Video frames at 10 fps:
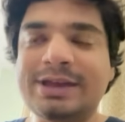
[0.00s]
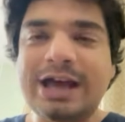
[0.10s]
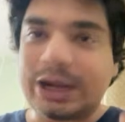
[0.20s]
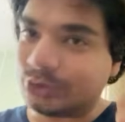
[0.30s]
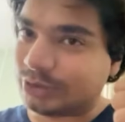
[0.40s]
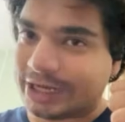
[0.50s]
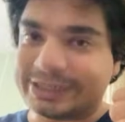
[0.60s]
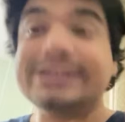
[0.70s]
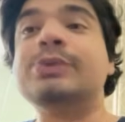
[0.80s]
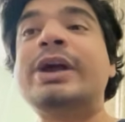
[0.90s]
How to crack
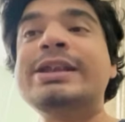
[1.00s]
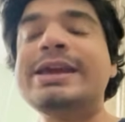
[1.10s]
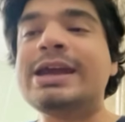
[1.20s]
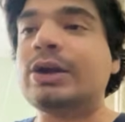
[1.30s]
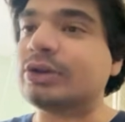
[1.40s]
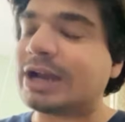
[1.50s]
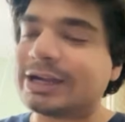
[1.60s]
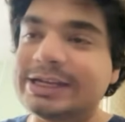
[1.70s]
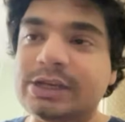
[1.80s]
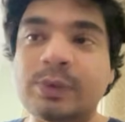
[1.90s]
NEET in one day, how to
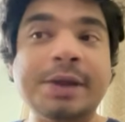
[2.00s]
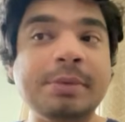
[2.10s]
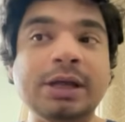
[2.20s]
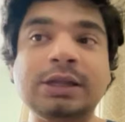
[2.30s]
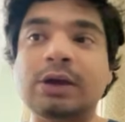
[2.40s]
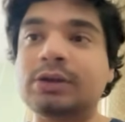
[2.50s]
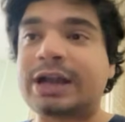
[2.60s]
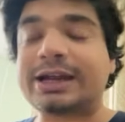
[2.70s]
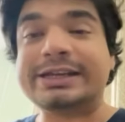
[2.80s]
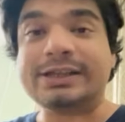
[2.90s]
crack NEET in 1 month, how to
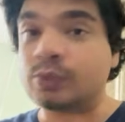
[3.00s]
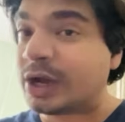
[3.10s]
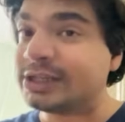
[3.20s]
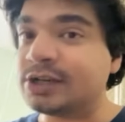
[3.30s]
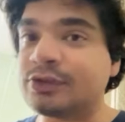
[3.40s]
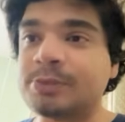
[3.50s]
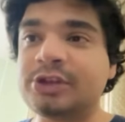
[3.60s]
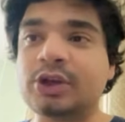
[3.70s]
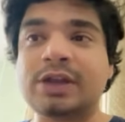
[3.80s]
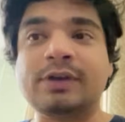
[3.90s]
crack NEET in 1 year from
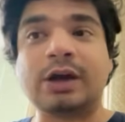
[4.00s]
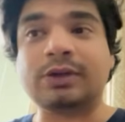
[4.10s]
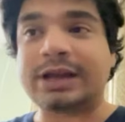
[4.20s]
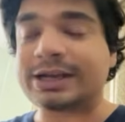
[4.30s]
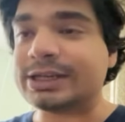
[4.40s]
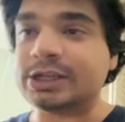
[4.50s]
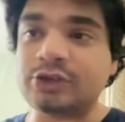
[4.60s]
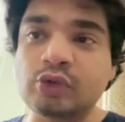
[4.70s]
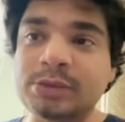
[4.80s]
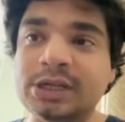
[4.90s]
zero level, how to crack NEET in
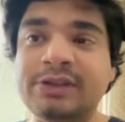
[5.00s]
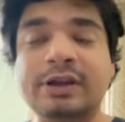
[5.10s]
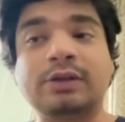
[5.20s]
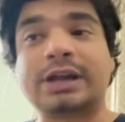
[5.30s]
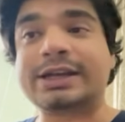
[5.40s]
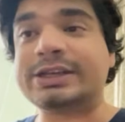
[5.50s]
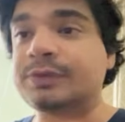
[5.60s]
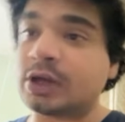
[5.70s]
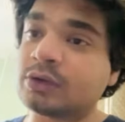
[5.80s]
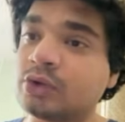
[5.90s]
2 months, how to crack NEET
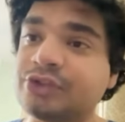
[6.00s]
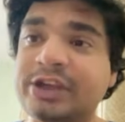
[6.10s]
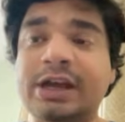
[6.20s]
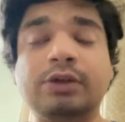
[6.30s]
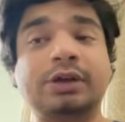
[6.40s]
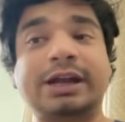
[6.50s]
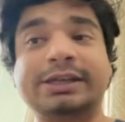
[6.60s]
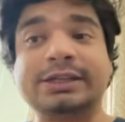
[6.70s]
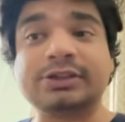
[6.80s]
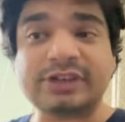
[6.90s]
without coaching, how to crack
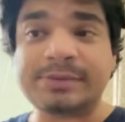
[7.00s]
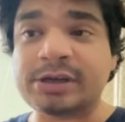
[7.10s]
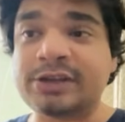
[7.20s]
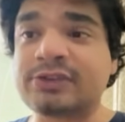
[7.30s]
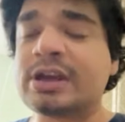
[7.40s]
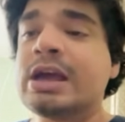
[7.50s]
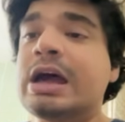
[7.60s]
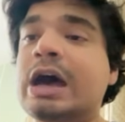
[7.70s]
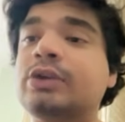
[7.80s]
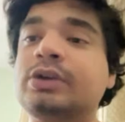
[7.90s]
NEET in 3 months,
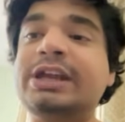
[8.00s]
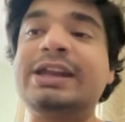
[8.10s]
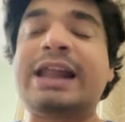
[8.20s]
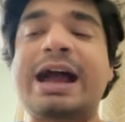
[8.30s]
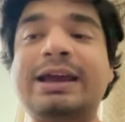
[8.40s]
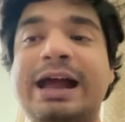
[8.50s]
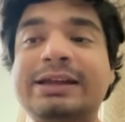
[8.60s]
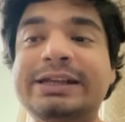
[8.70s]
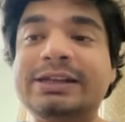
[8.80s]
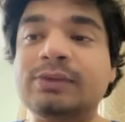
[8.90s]
how to
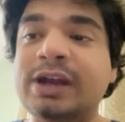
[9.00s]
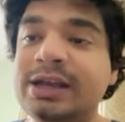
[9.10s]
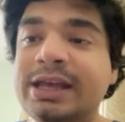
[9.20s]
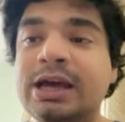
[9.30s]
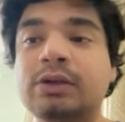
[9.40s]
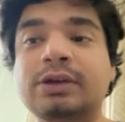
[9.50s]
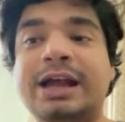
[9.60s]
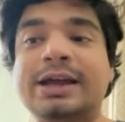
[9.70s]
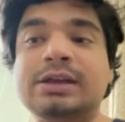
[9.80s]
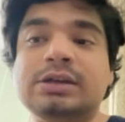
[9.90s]
crack NEET in one day, how to
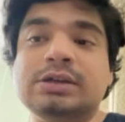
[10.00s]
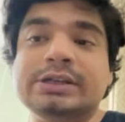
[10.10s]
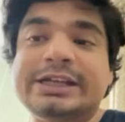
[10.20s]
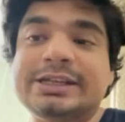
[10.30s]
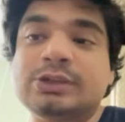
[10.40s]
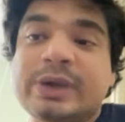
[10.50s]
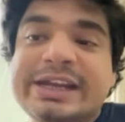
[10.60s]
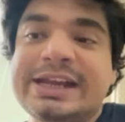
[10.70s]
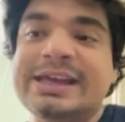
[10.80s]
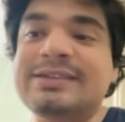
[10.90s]
crack NEET in
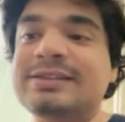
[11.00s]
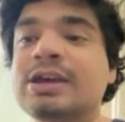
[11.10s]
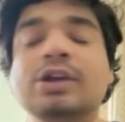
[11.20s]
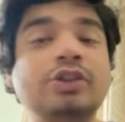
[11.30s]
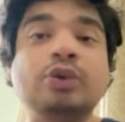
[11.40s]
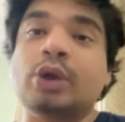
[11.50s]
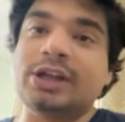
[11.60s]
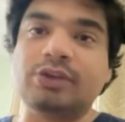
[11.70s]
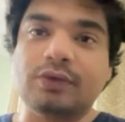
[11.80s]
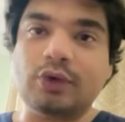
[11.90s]
20 days, so on
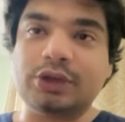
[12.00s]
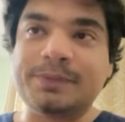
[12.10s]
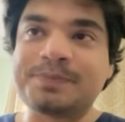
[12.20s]
and so forth.